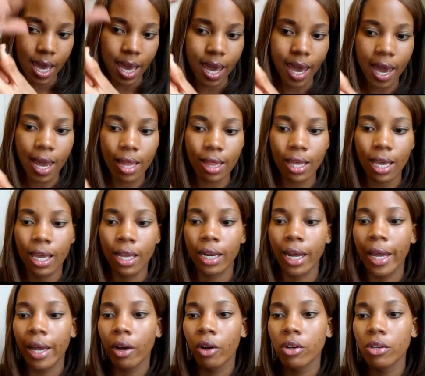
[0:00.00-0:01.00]
And then
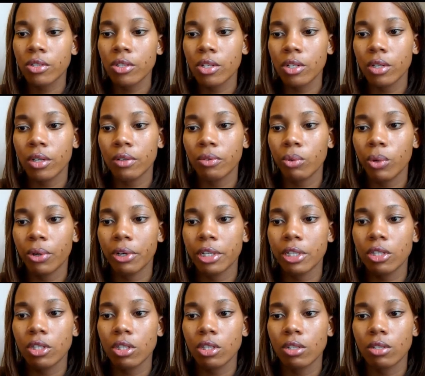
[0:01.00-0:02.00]
I also, of
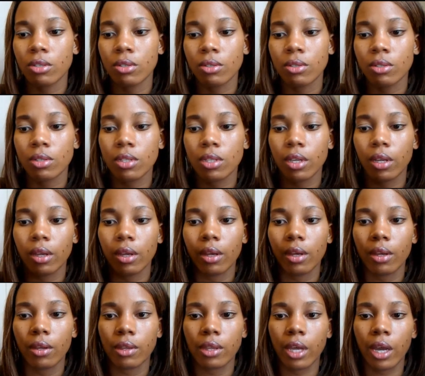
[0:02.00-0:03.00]
course, use
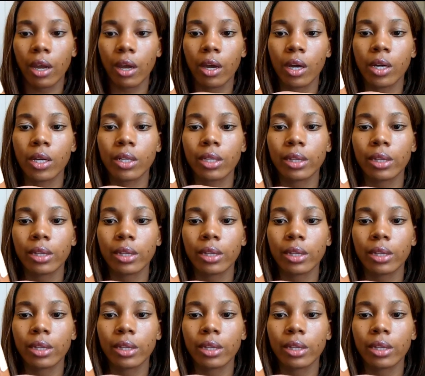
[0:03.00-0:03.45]
their